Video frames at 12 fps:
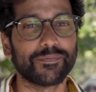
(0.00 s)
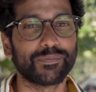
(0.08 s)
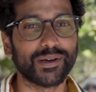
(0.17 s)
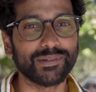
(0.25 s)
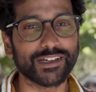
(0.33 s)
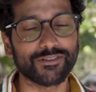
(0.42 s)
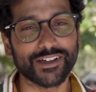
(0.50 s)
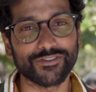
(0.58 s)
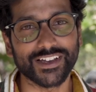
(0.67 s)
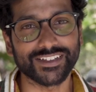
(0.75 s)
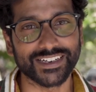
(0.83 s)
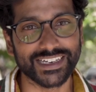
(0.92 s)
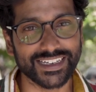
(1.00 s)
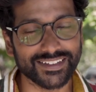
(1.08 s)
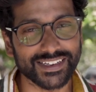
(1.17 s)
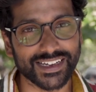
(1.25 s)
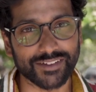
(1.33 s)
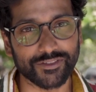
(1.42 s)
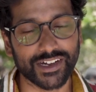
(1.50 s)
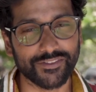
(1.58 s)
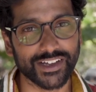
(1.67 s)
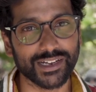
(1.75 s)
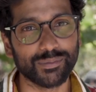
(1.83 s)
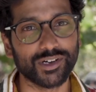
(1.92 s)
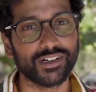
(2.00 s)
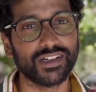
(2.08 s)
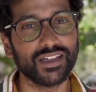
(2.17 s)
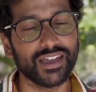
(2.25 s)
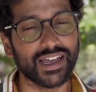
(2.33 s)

public Wi-Fis are easy available